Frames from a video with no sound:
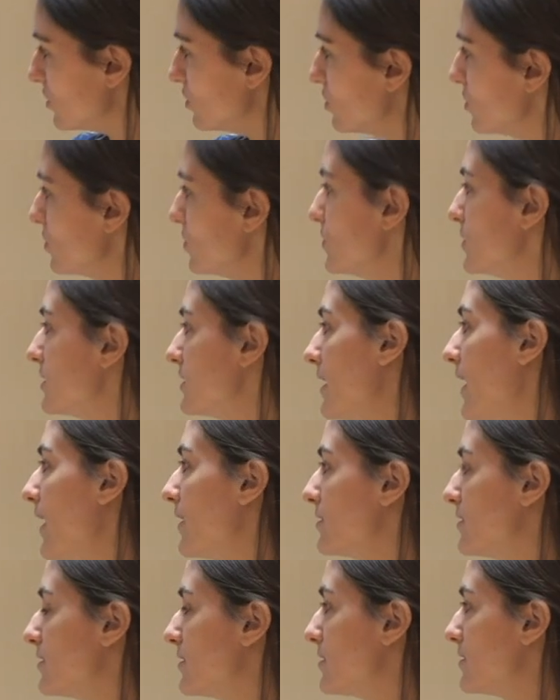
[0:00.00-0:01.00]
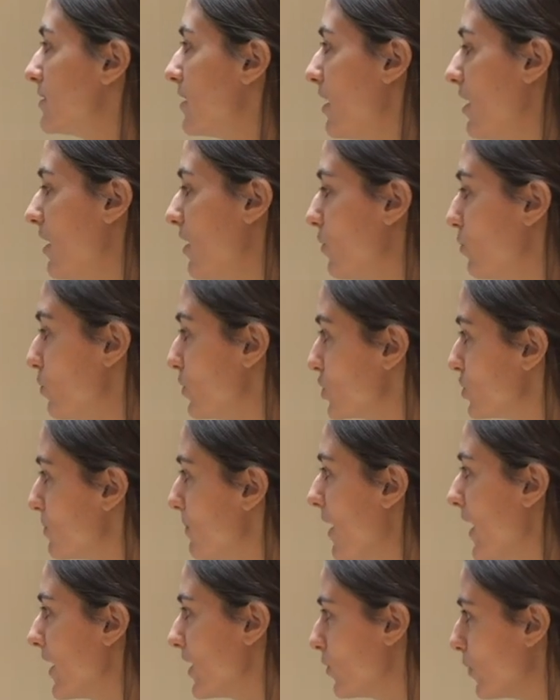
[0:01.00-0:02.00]
two sets which
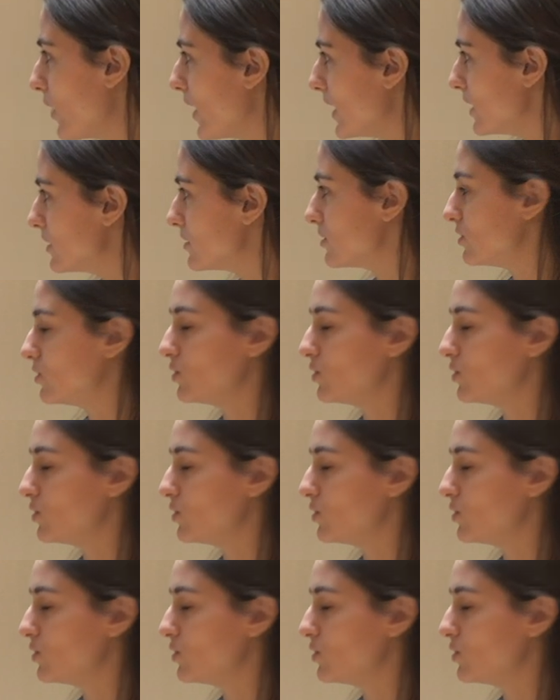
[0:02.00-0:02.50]
migrate